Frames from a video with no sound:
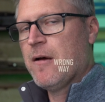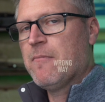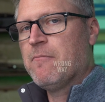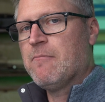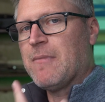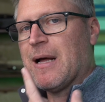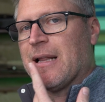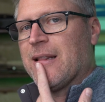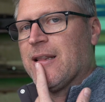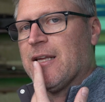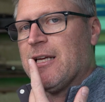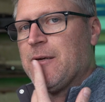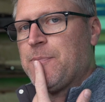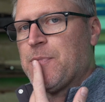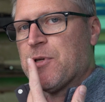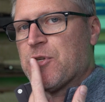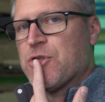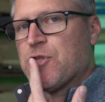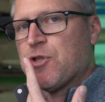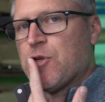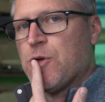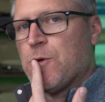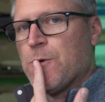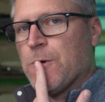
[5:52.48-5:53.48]
My lip
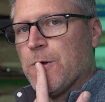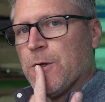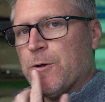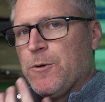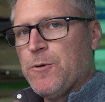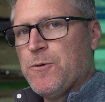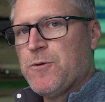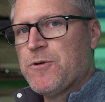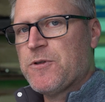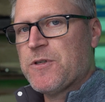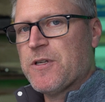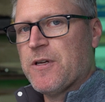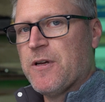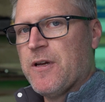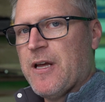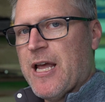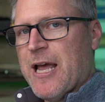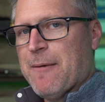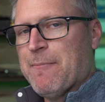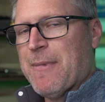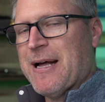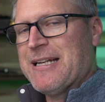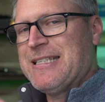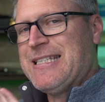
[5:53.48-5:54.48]
is too loose
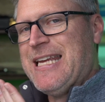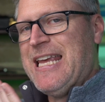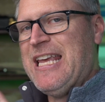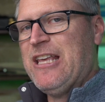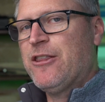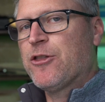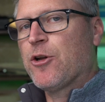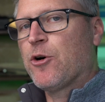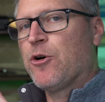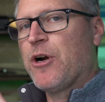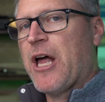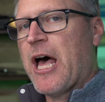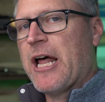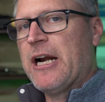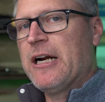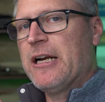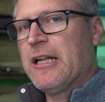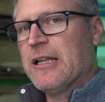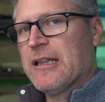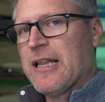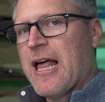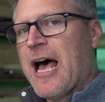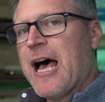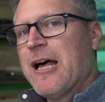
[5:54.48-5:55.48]
and my teeth are not in
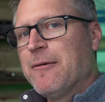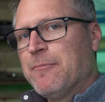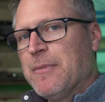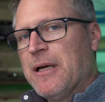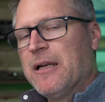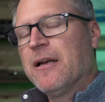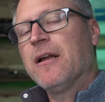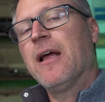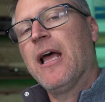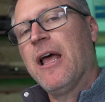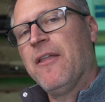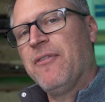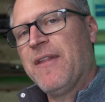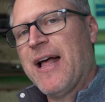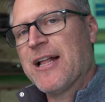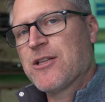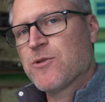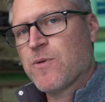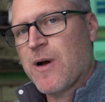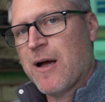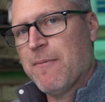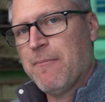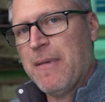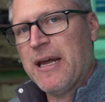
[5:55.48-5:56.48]
alignment, and
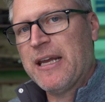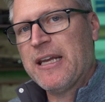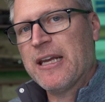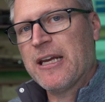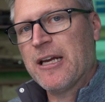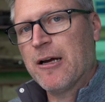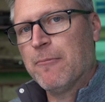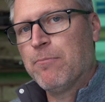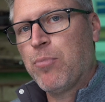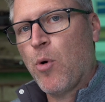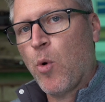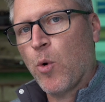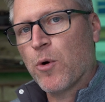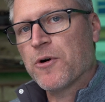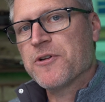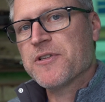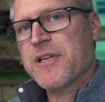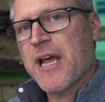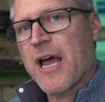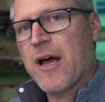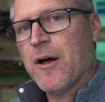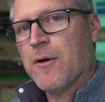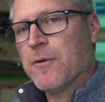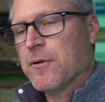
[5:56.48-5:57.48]
that's why I'm making a poor
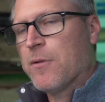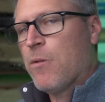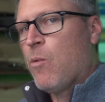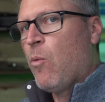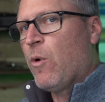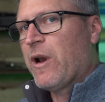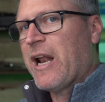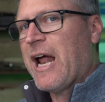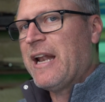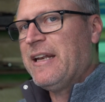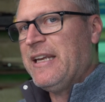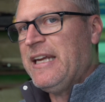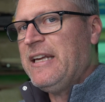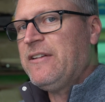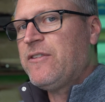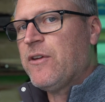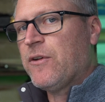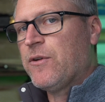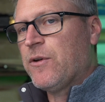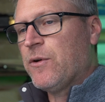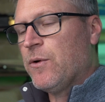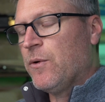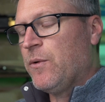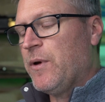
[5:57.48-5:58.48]
sound. What I need to
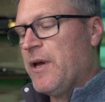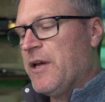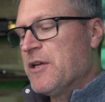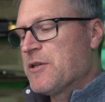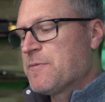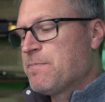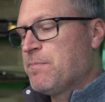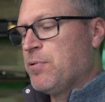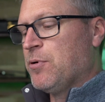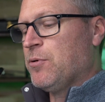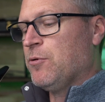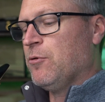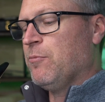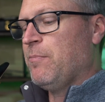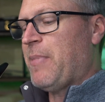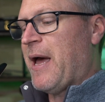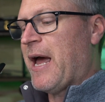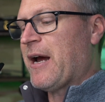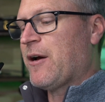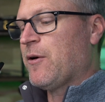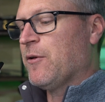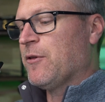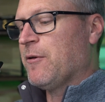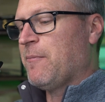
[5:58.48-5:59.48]
do is pull
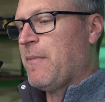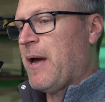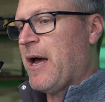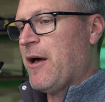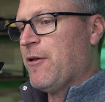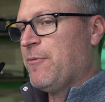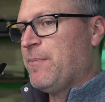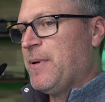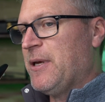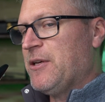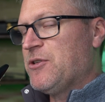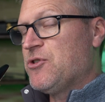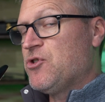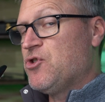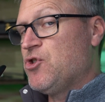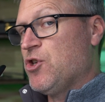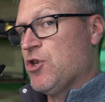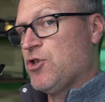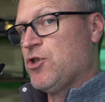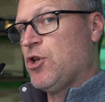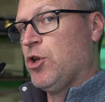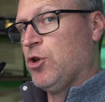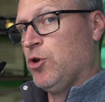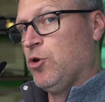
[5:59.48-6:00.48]
back on the mouthpiece
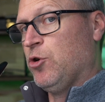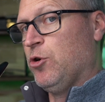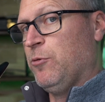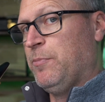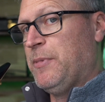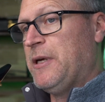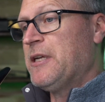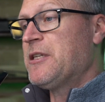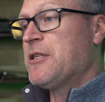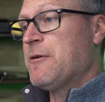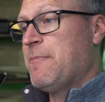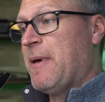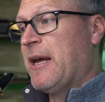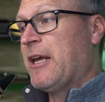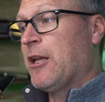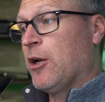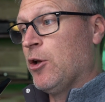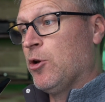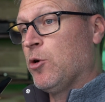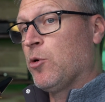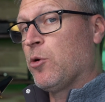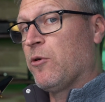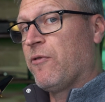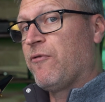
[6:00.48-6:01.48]
just a little bit to make it a
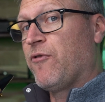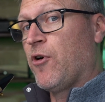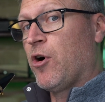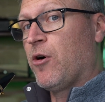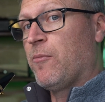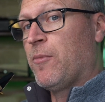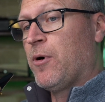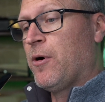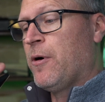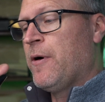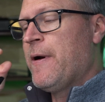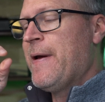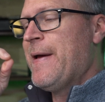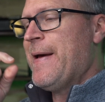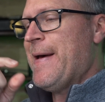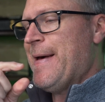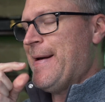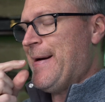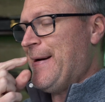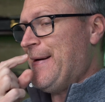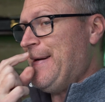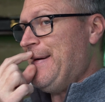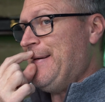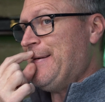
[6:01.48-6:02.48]
little firmer,
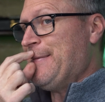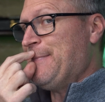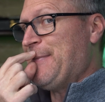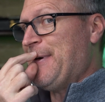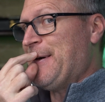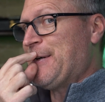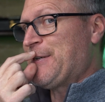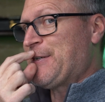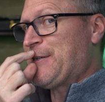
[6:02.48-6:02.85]
and I need to make